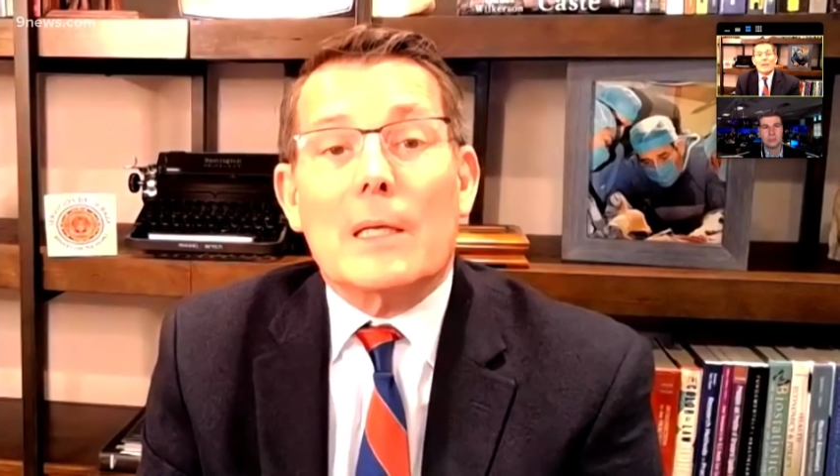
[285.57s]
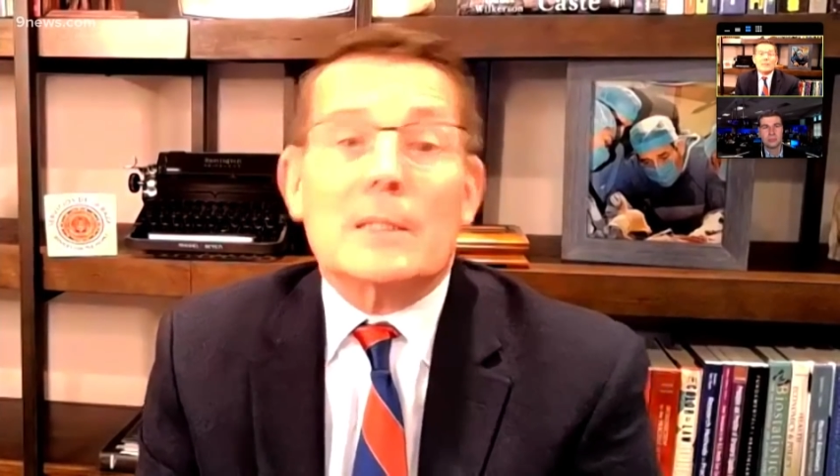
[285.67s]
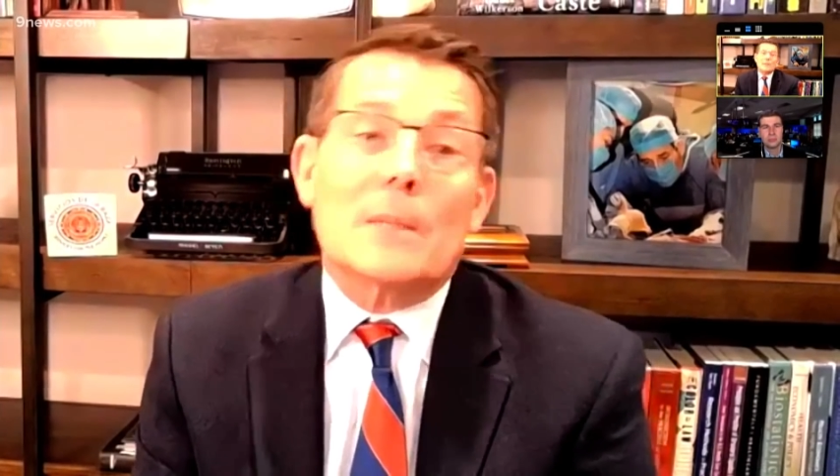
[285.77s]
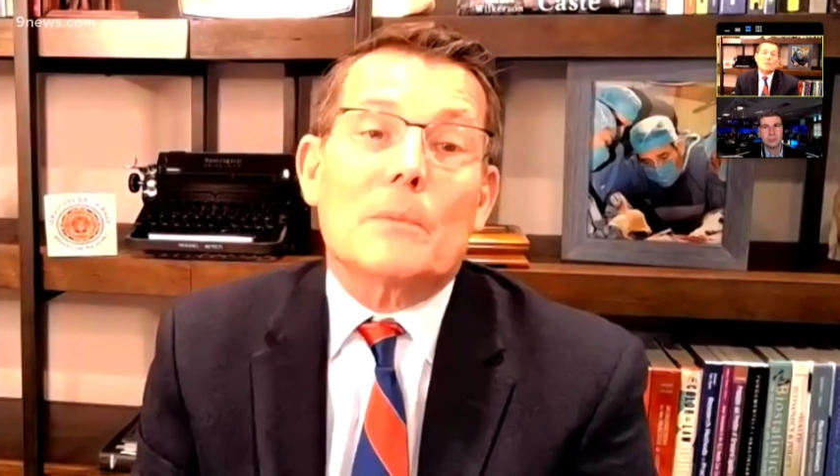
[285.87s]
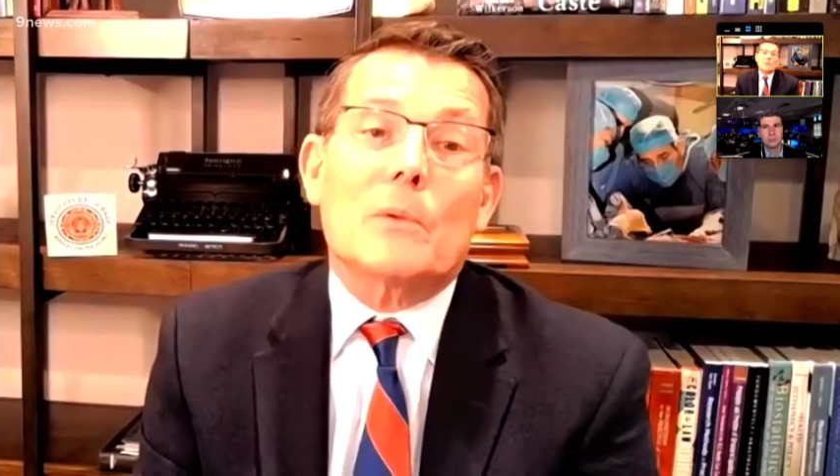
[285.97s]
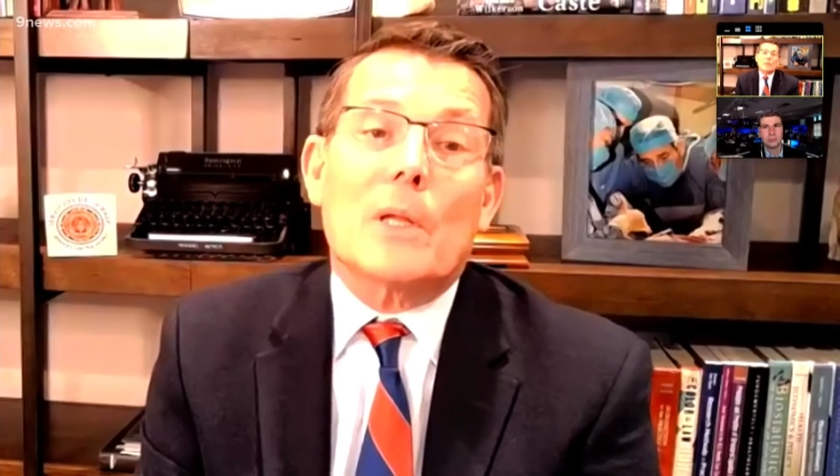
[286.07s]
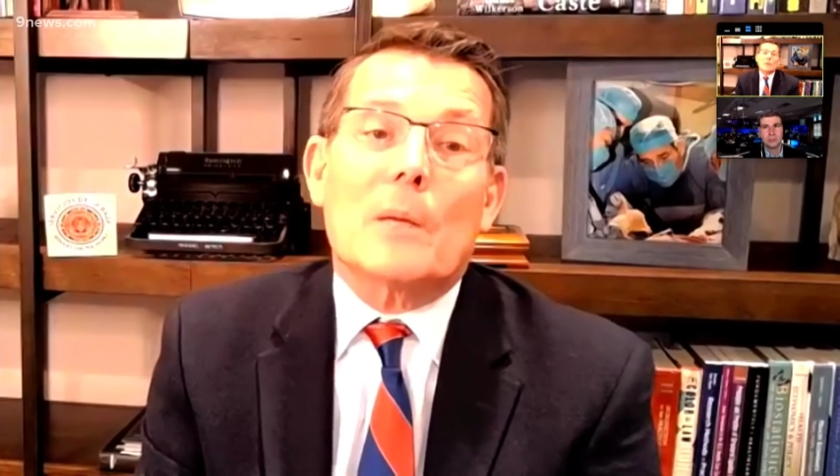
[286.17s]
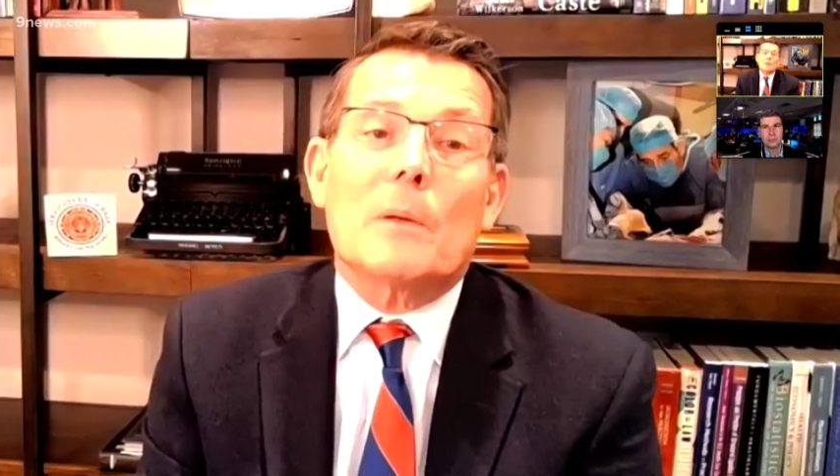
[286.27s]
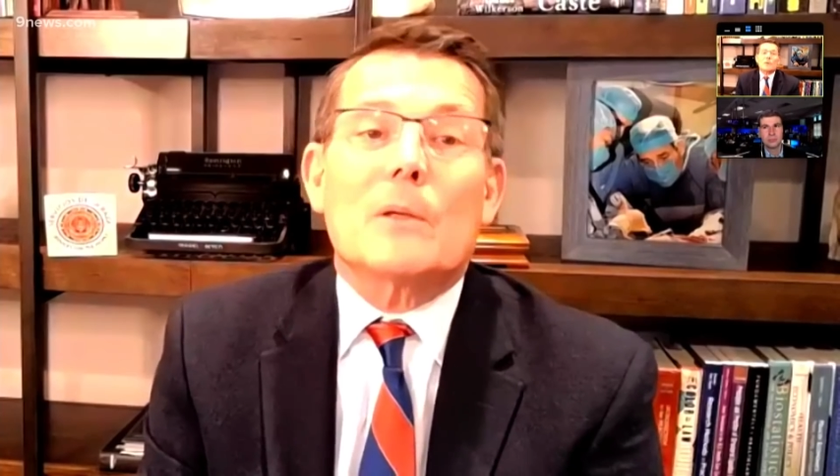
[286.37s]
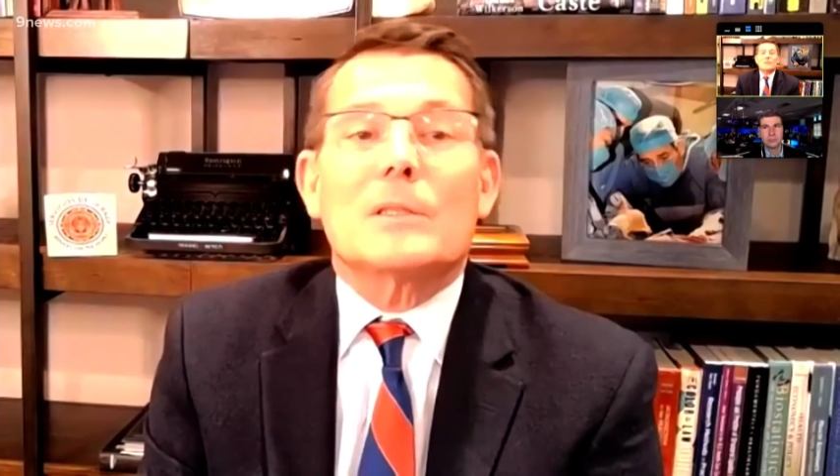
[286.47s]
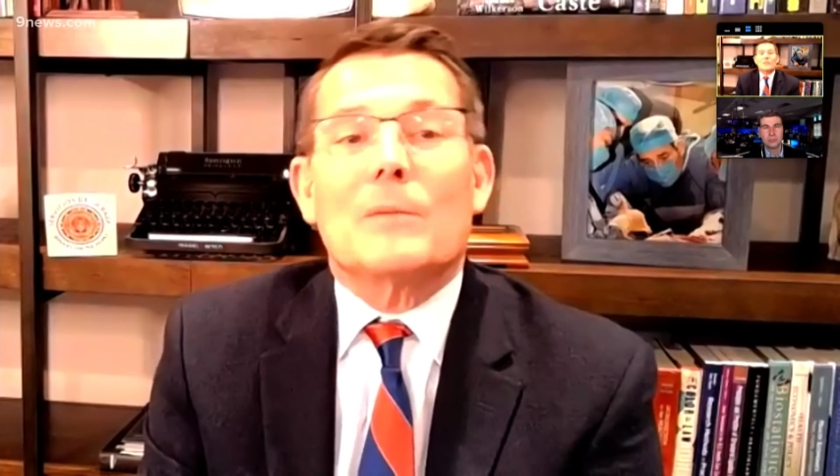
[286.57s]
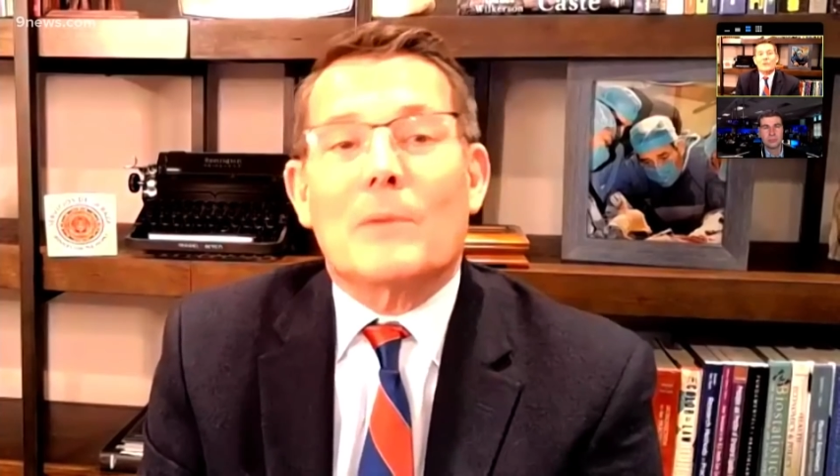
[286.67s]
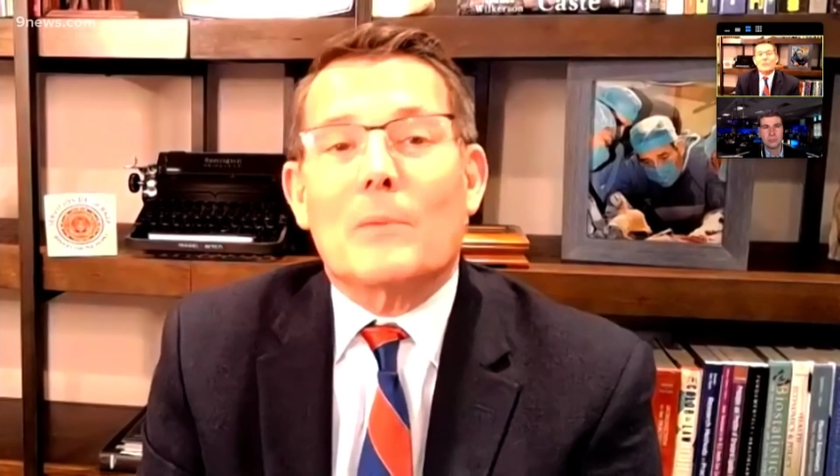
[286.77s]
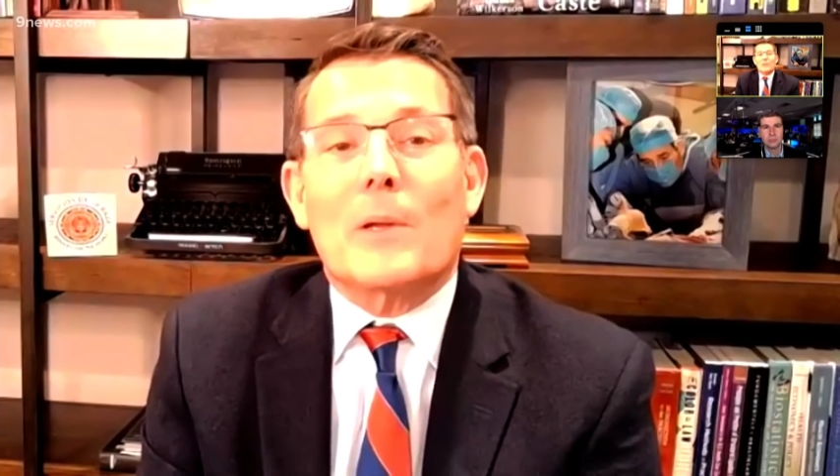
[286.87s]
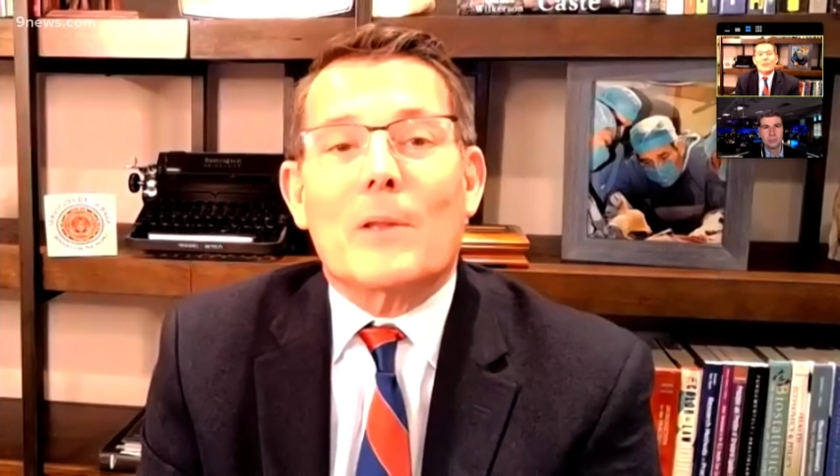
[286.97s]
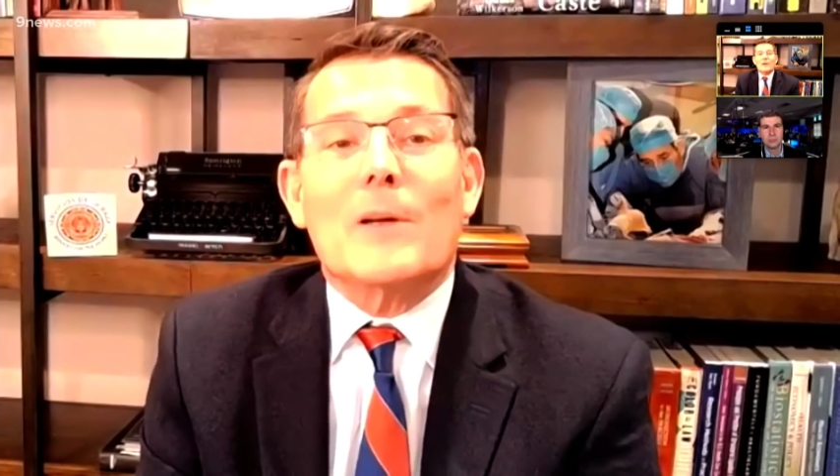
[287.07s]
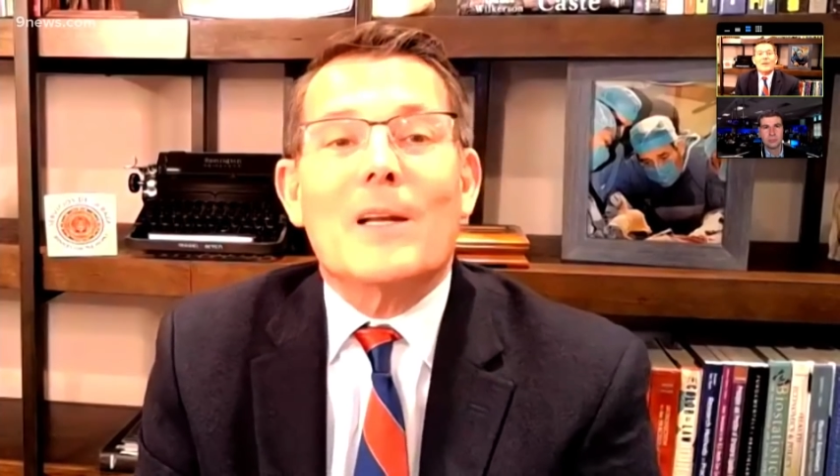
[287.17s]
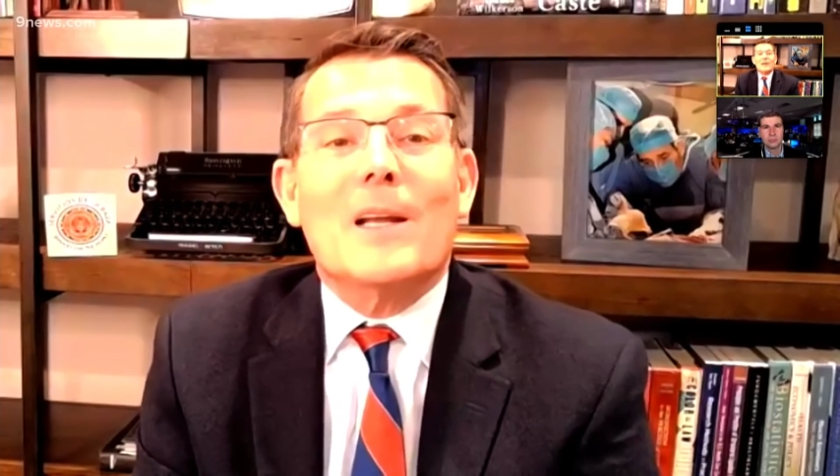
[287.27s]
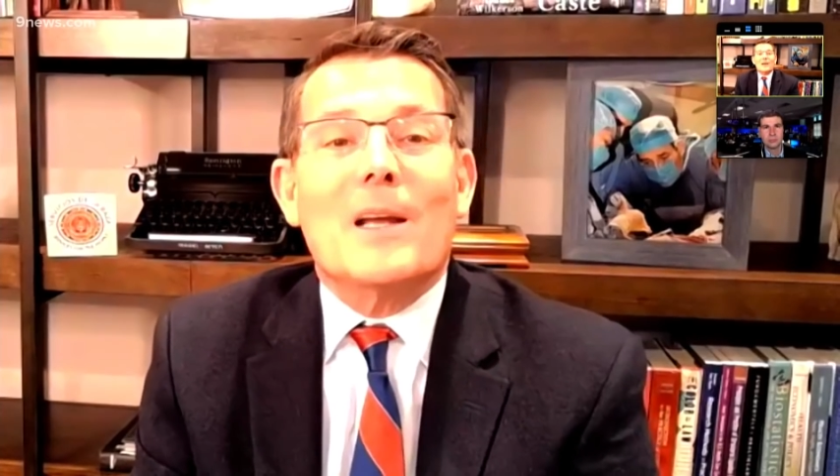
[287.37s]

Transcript: except today because of the weather,